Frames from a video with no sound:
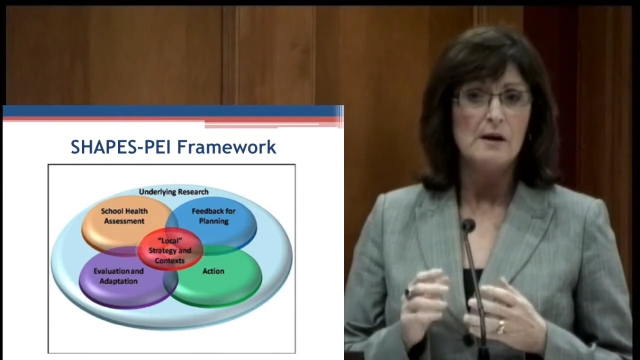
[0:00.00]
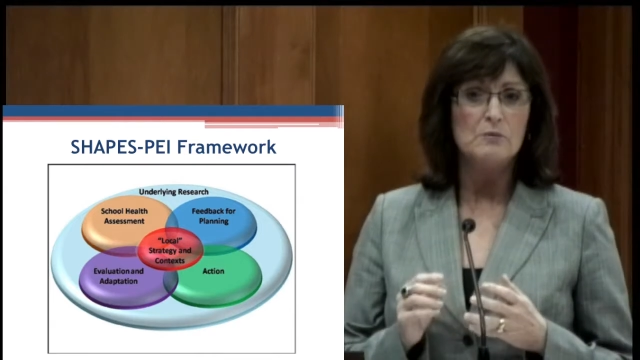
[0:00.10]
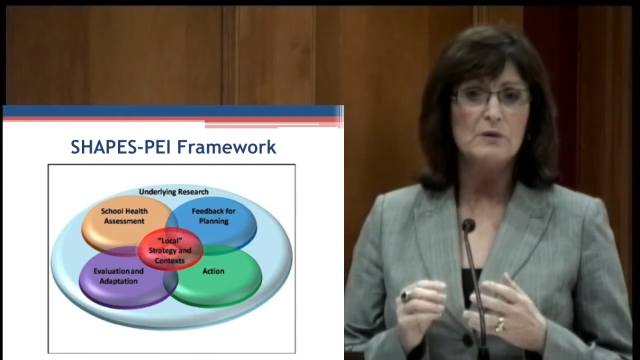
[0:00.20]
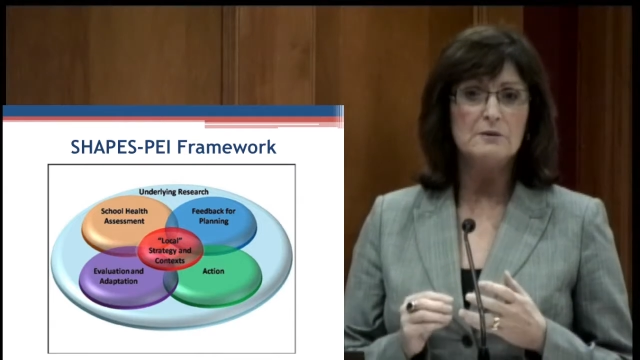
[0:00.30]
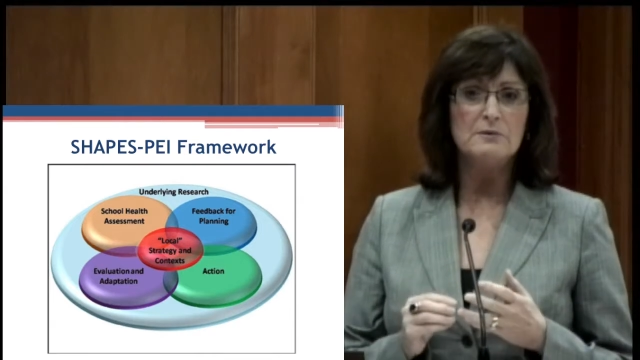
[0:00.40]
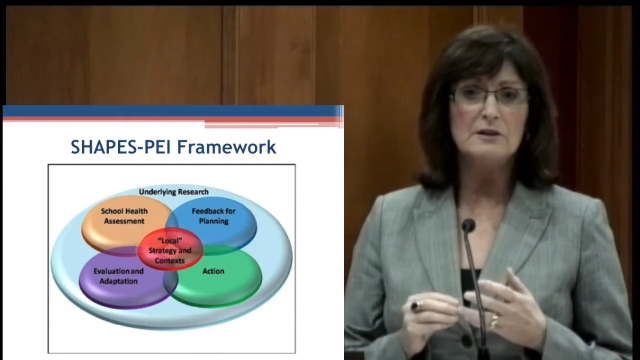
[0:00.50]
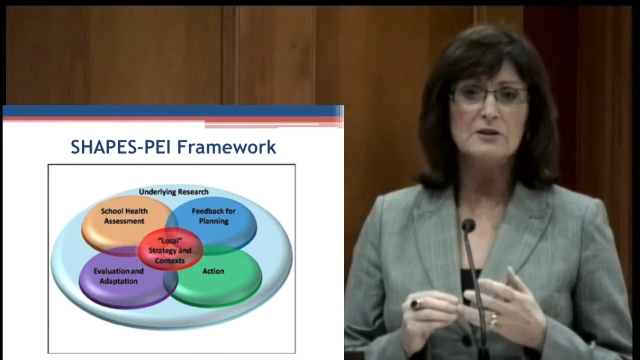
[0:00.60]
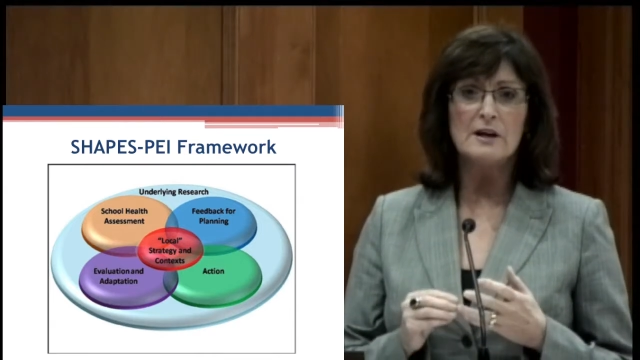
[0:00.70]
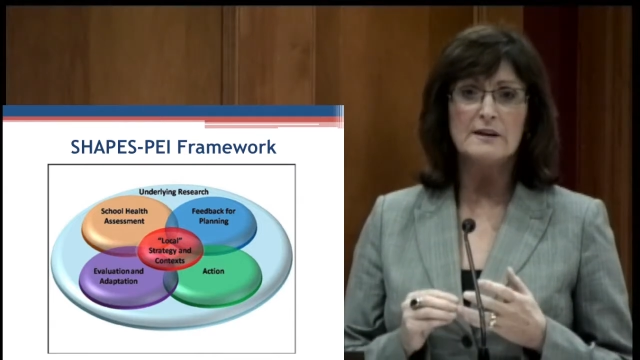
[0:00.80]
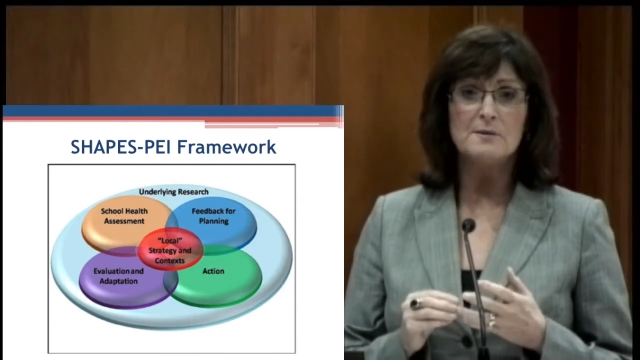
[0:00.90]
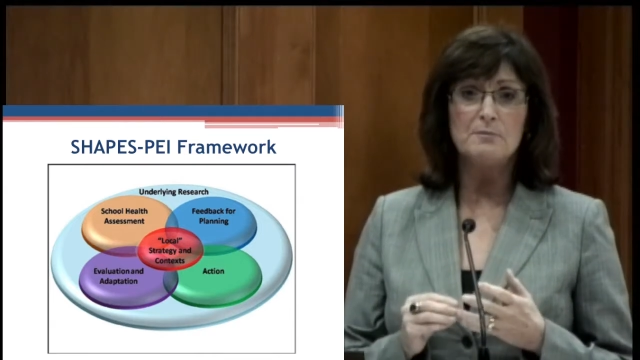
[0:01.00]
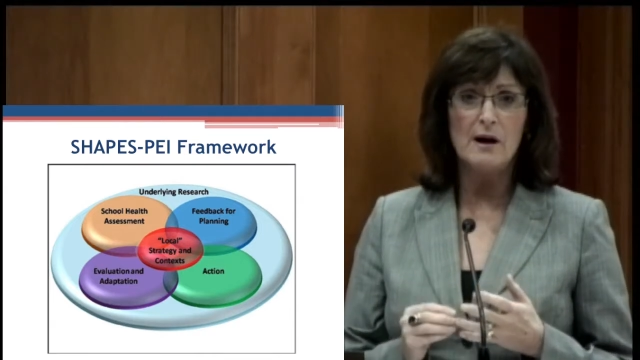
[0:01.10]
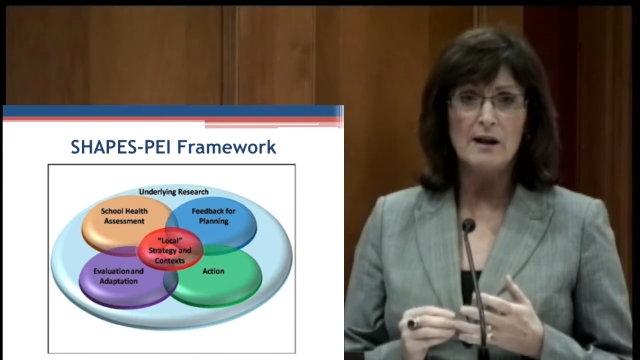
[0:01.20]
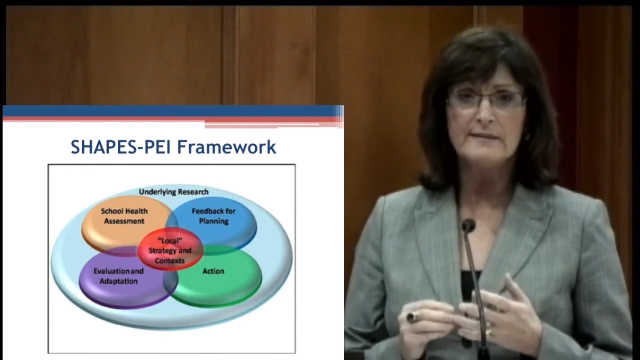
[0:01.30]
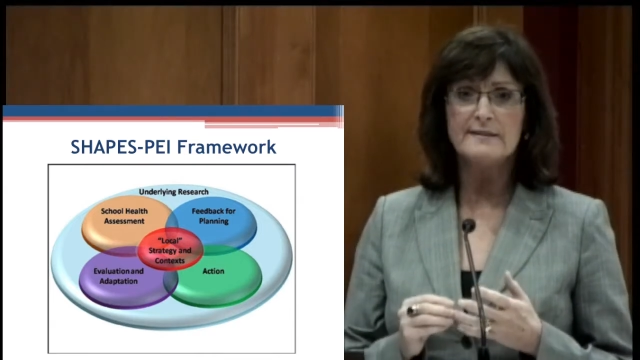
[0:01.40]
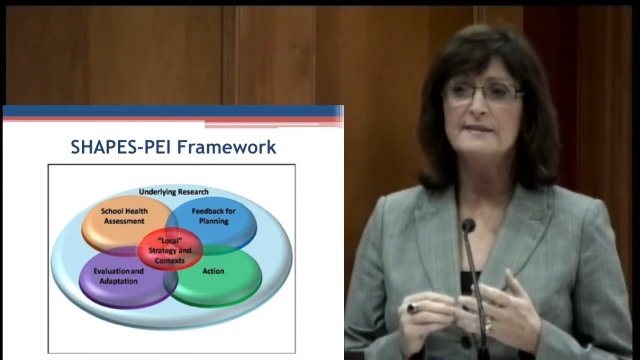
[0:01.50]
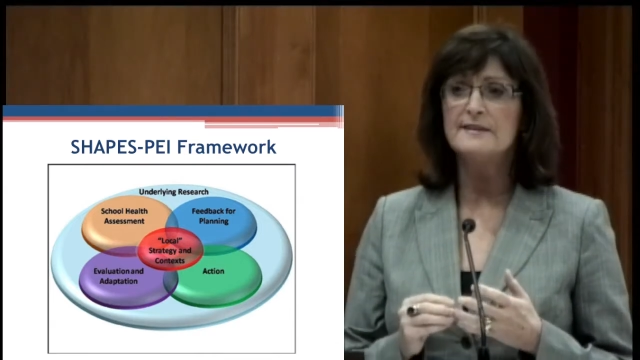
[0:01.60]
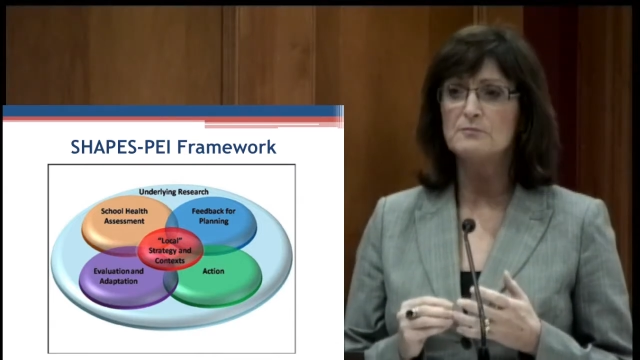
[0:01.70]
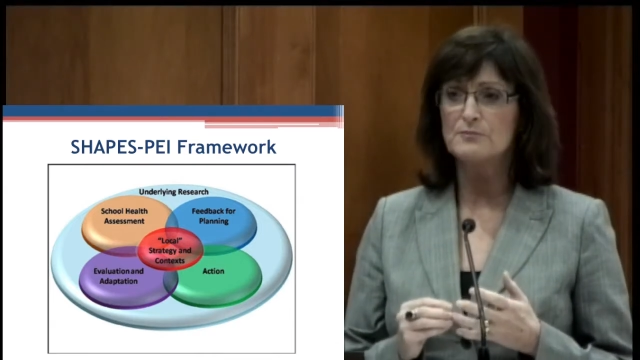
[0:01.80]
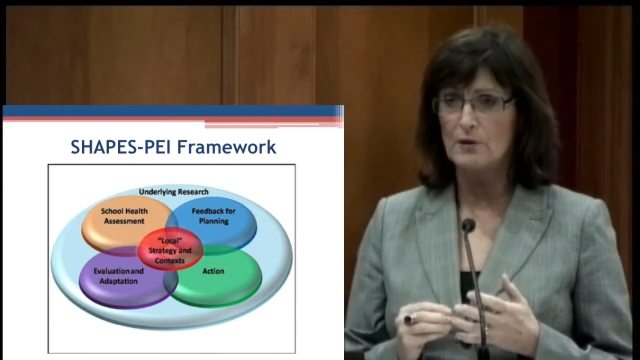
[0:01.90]
where we look at the policies
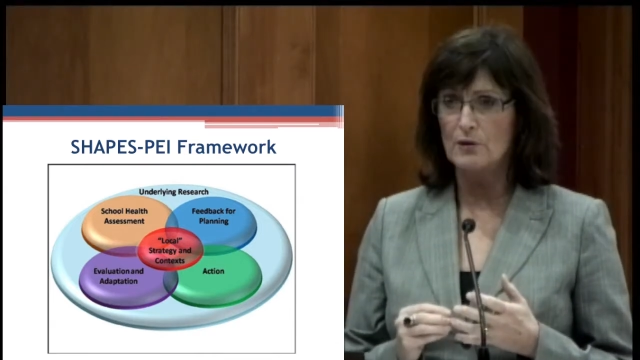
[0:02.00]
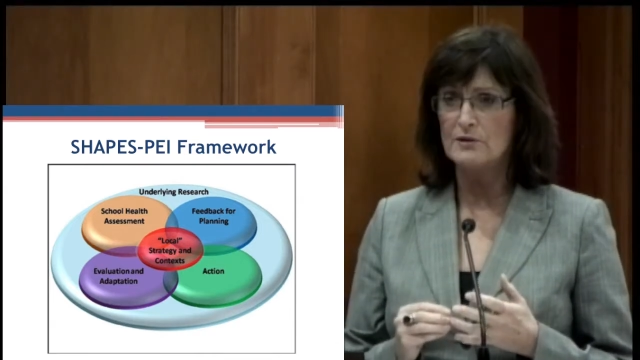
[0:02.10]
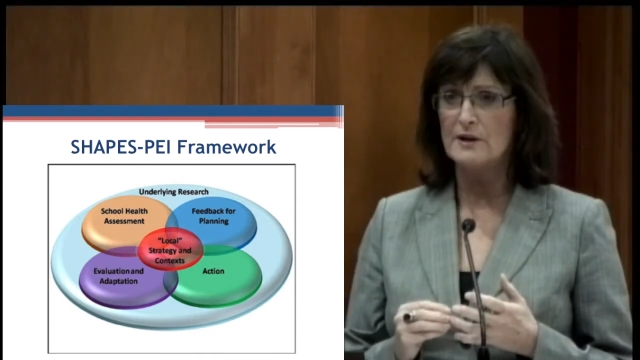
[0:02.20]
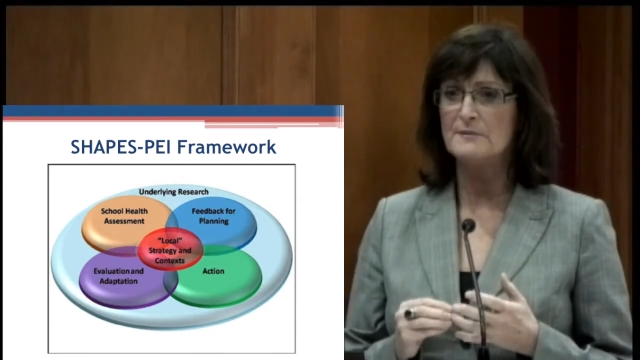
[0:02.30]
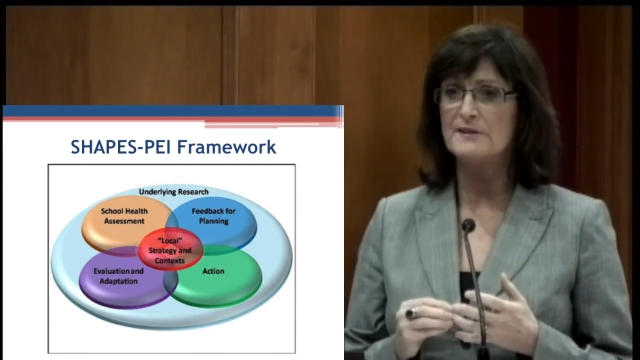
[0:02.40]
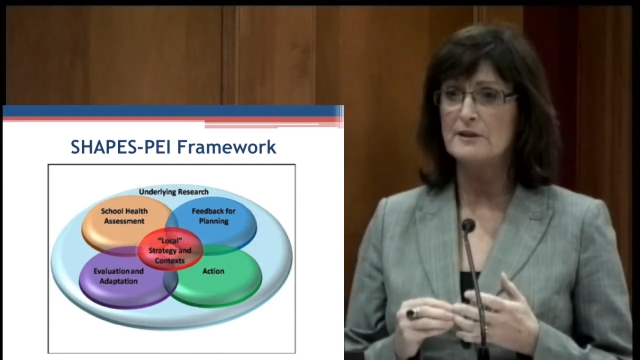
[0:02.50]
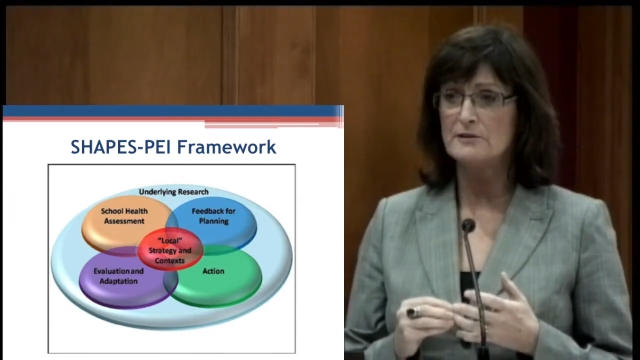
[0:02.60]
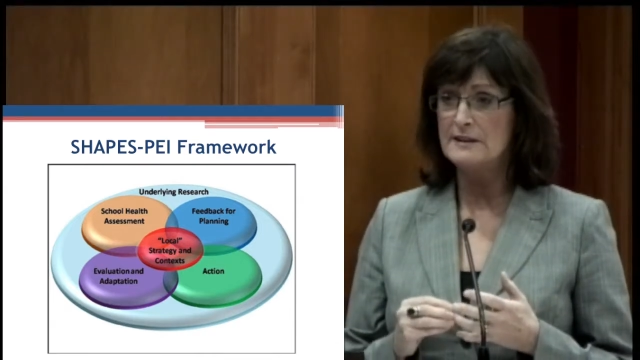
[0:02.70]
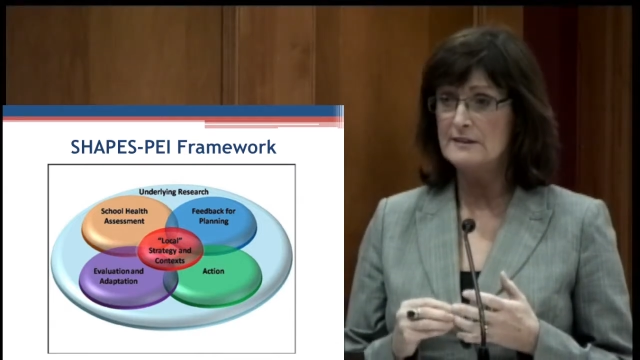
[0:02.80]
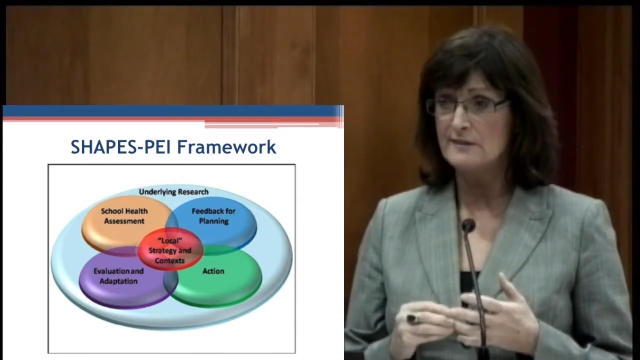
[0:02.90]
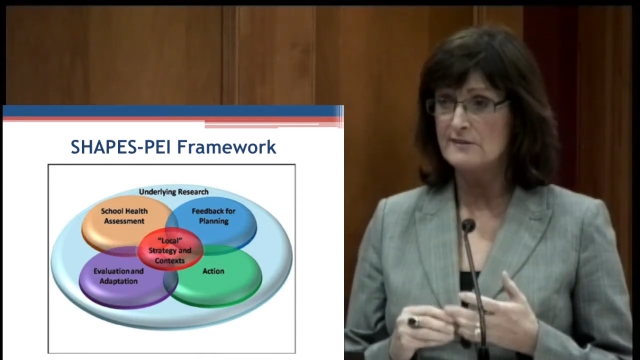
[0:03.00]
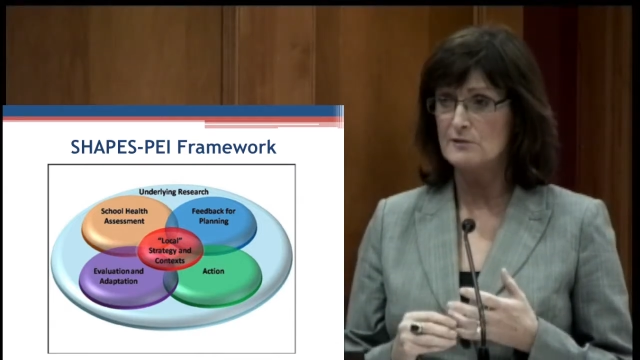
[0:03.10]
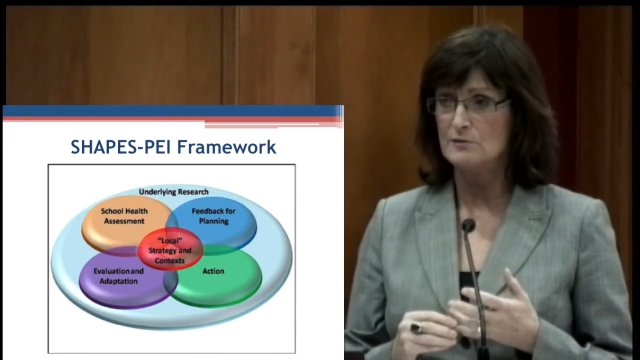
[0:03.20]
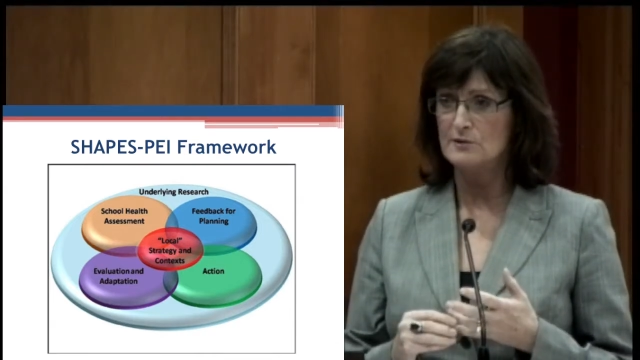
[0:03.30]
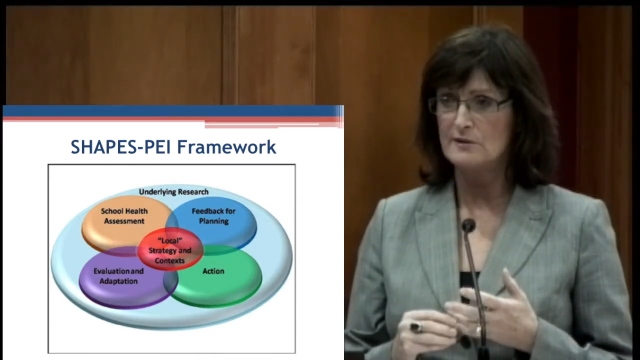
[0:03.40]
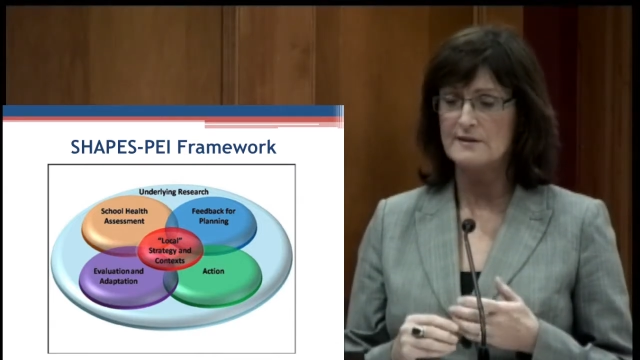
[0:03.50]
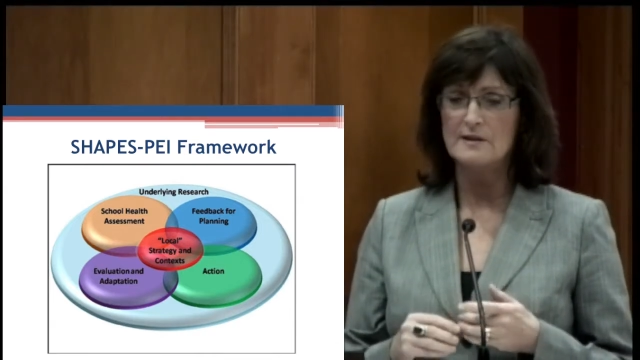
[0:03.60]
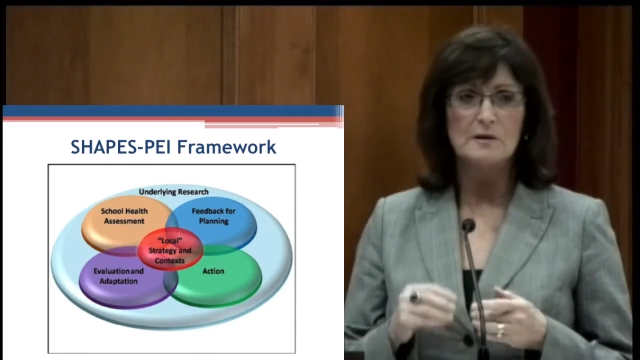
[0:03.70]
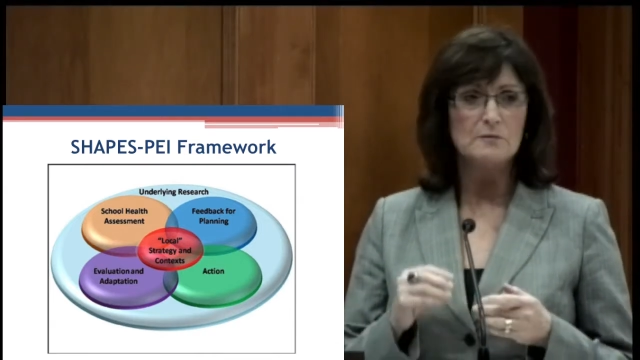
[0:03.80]
and programs that are in the schools.